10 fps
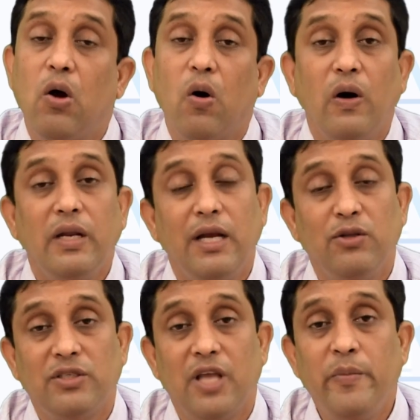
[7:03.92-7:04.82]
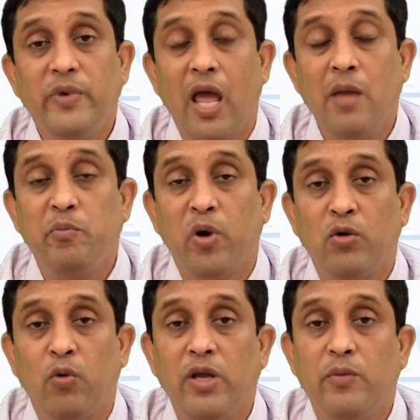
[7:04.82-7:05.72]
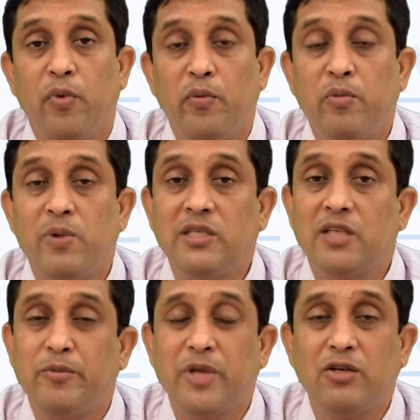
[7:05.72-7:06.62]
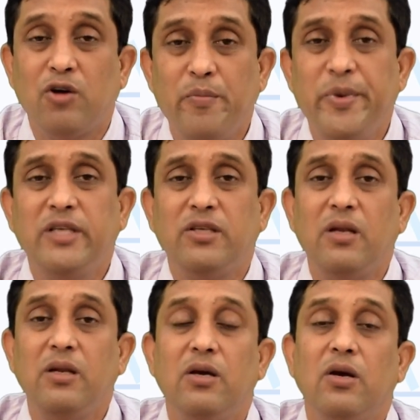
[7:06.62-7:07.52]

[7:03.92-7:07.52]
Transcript: or at the same time for knowing performance after completion